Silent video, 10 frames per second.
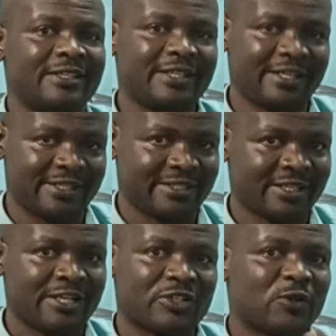Yes.
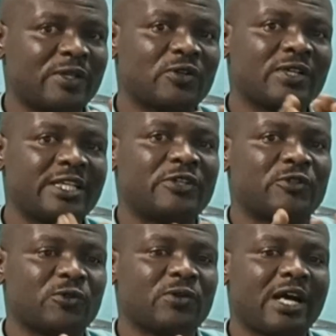So we don't need
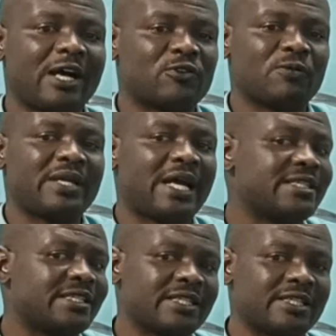to be
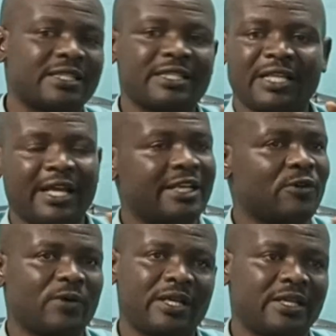agitated in any
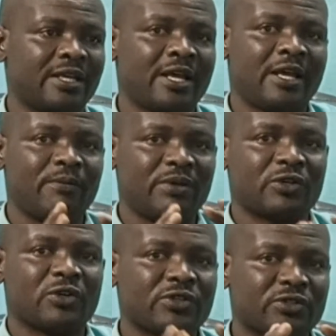way
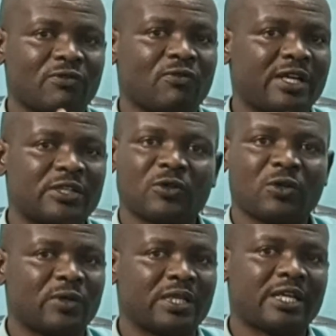because of what
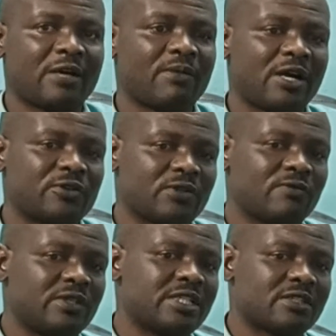will come out
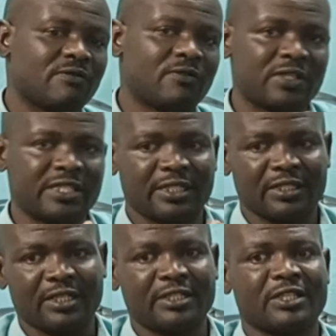of this voting
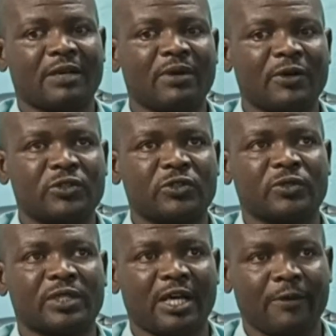that is about to
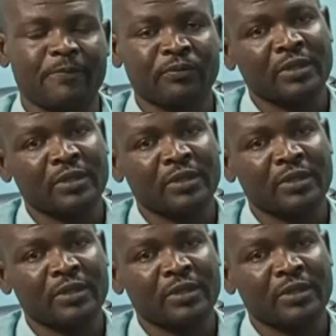come.